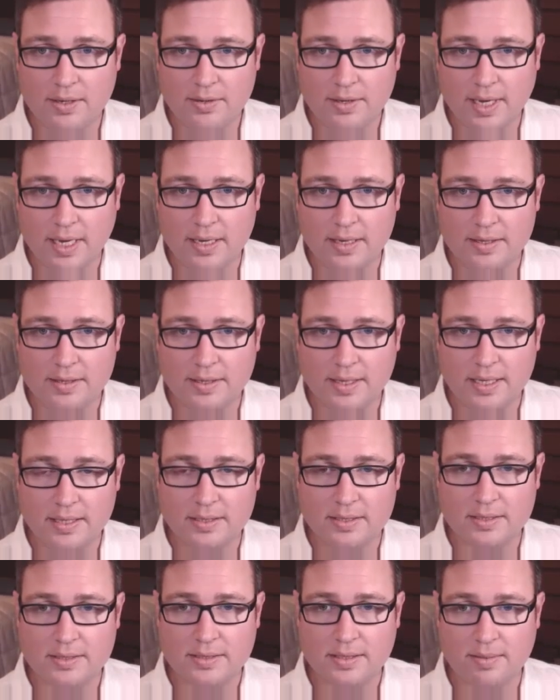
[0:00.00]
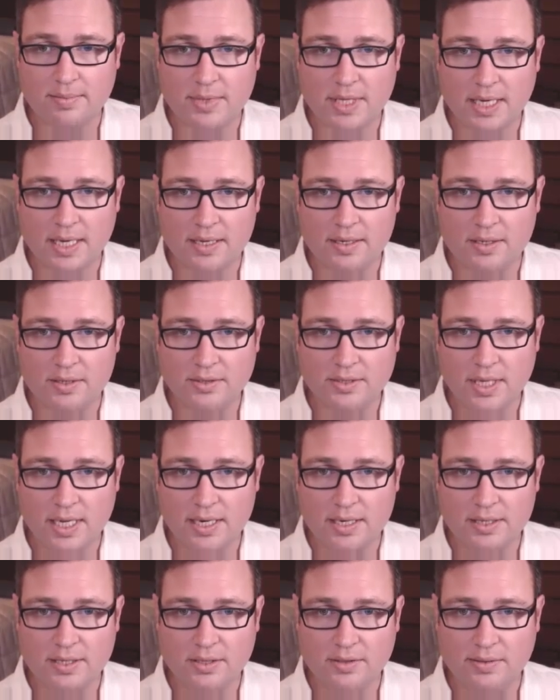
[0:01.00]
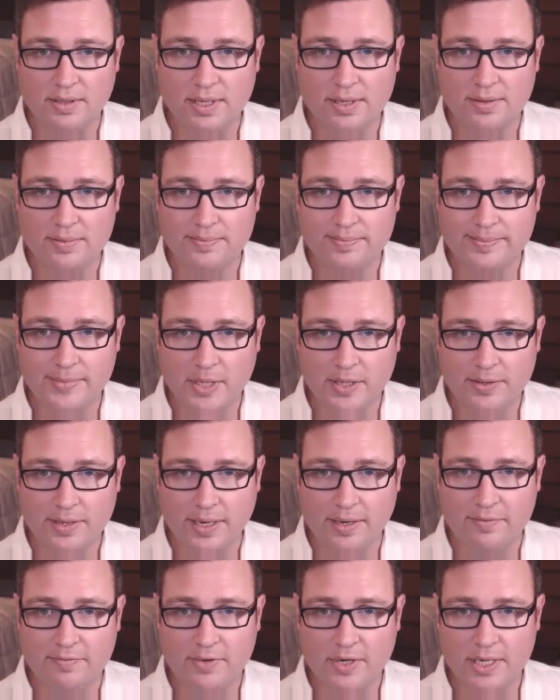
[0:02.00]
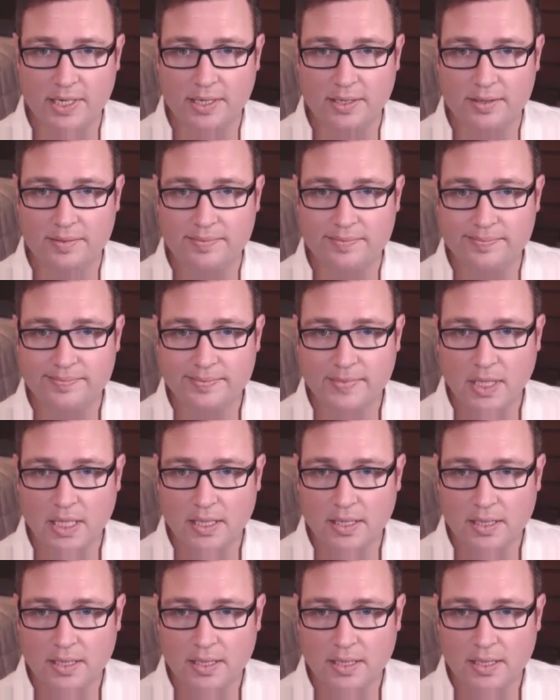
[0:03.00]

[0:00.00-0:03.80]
then okay, that's something it knows how to deal with. Okay, very good.